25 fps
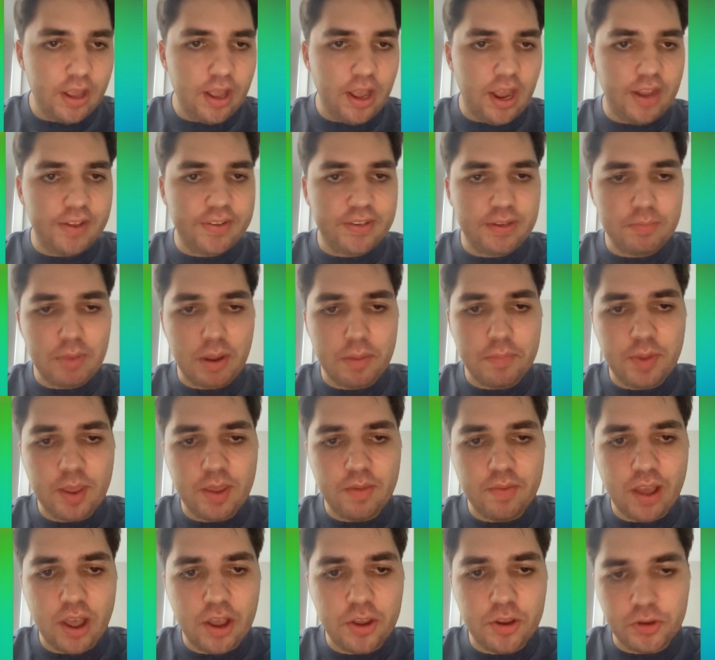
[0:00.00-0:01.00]
I see my
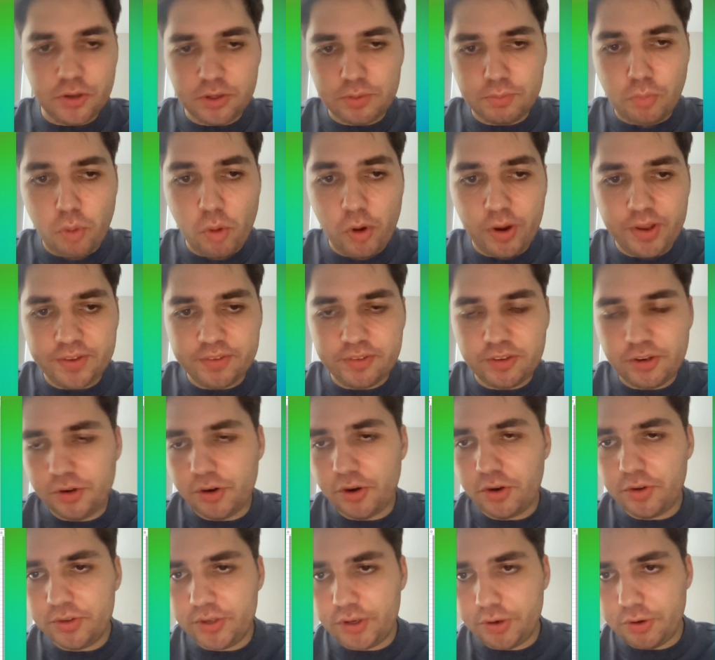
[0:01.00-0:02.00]
p-value is
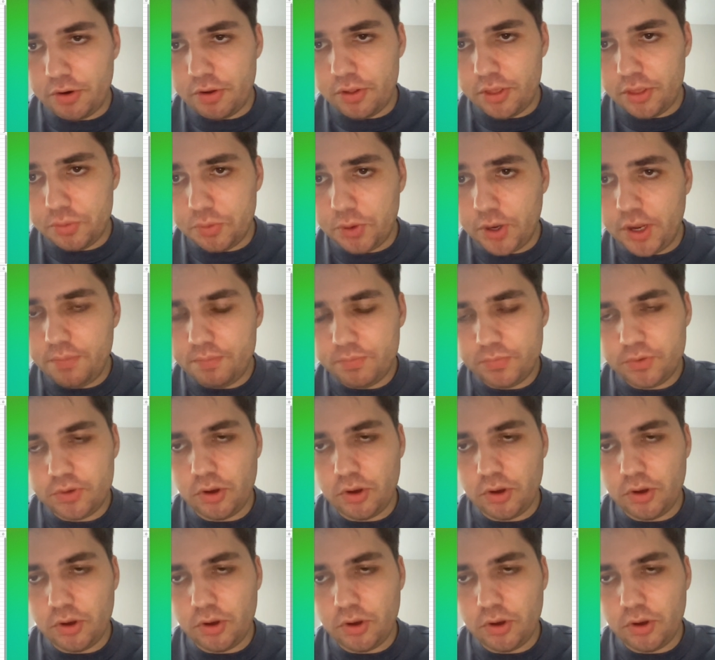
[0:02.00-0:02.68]
0.003.